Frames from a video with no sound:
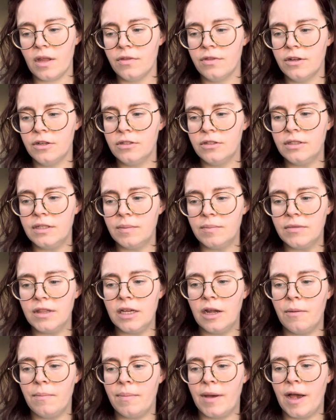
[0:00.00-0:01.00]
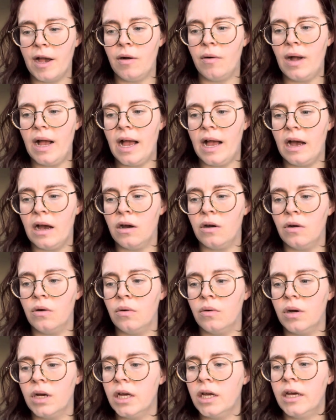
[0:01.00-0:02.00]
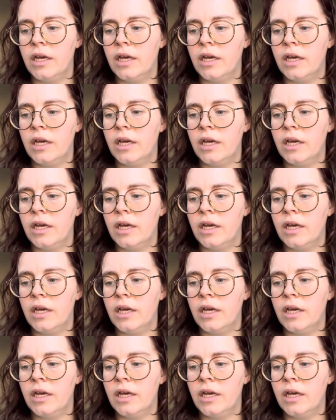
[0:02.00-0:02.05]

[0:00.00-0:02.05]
There's something about how